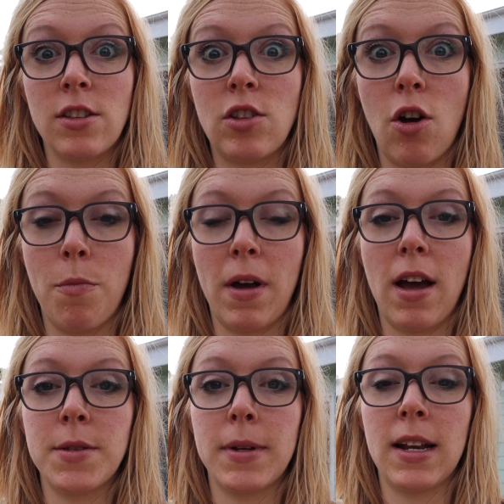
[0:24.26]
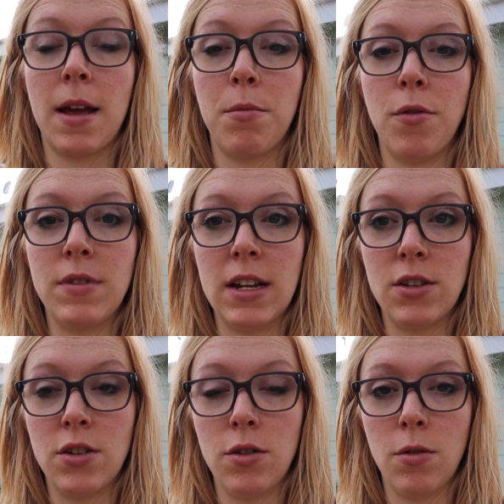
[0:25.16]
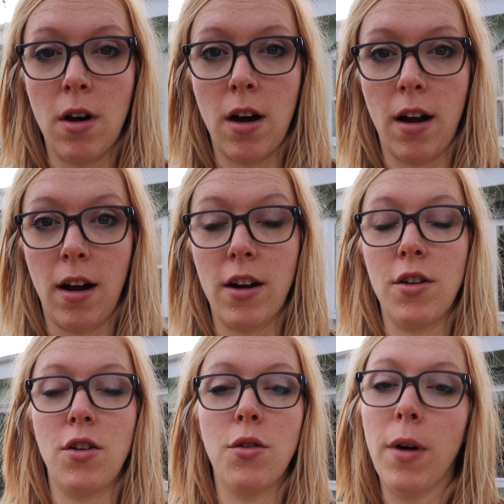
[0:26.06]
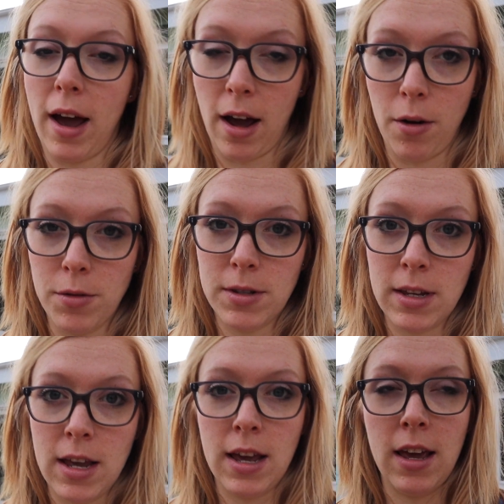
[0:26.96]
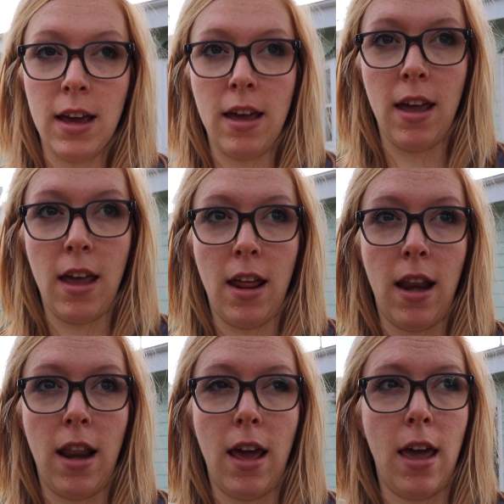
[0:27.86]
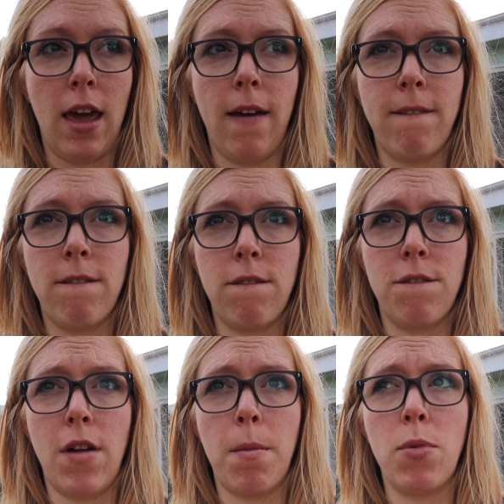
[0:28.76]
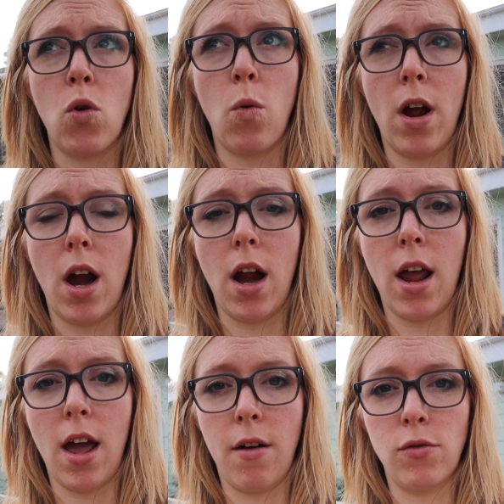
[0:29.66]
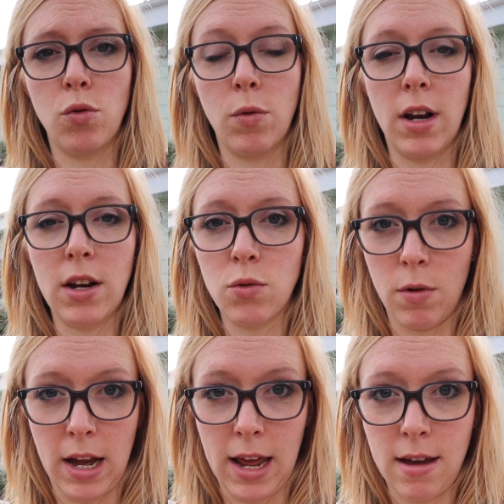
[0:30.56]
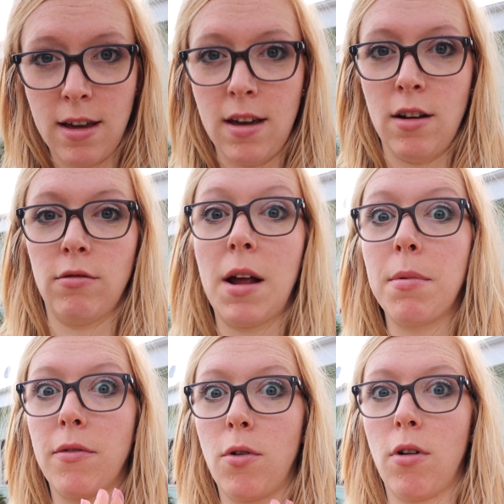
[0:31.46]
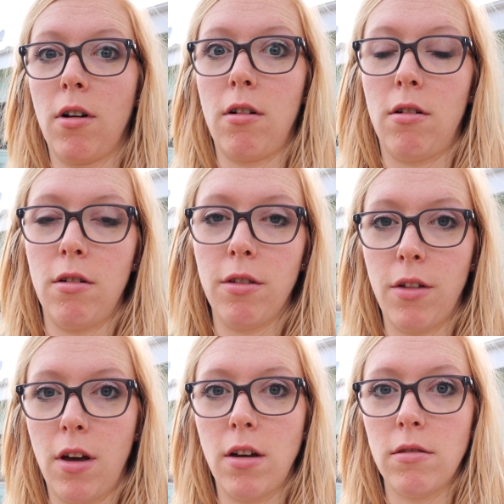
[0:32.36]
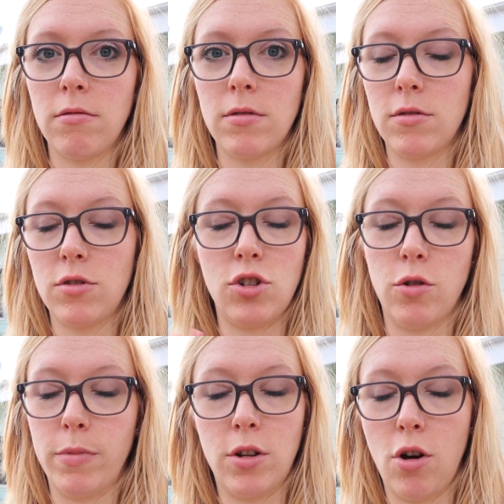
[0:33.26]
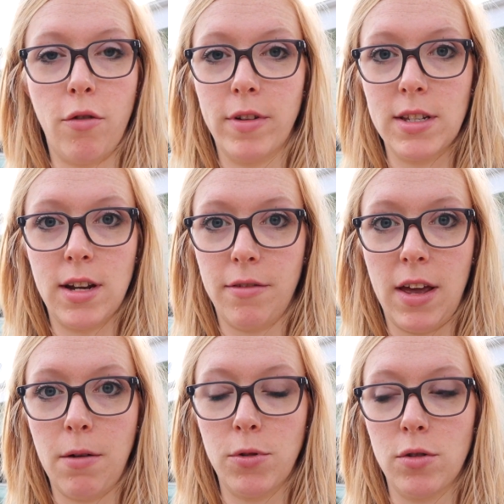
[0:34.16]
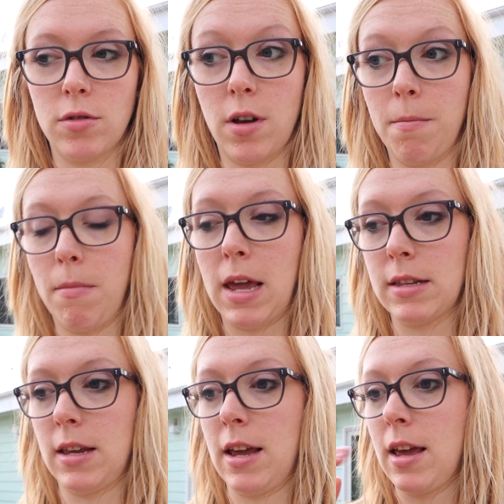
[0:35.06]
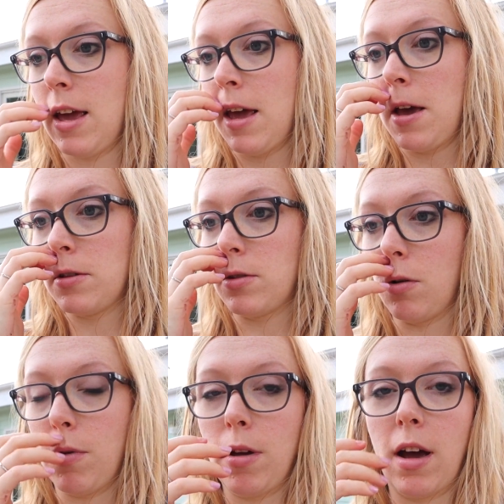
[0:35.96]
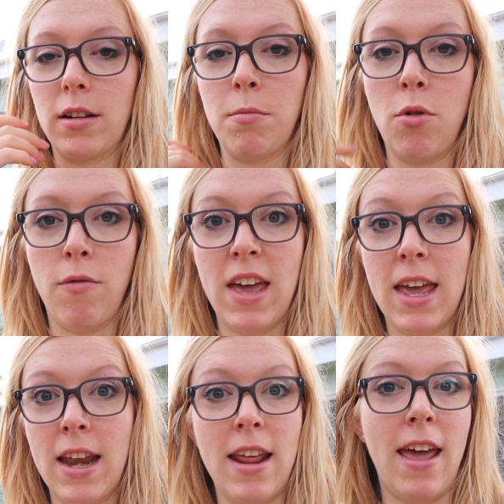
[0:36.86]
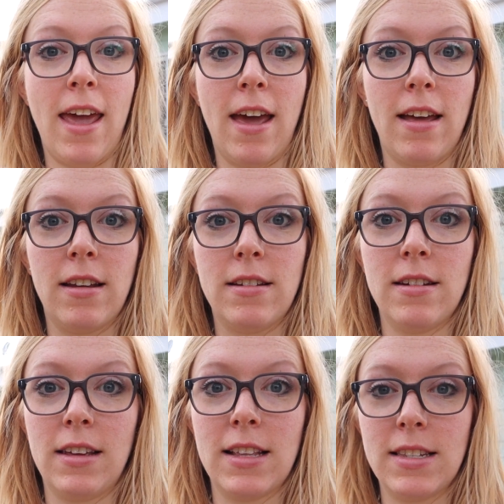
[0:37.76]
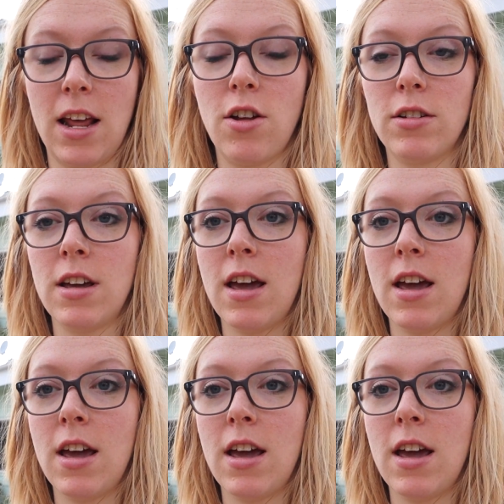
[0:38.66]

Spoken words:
So my husband and I moved into our new house in February of 2020, right before all the stupid COVID stuff hit, which was amazing. So we got to move in and get settled,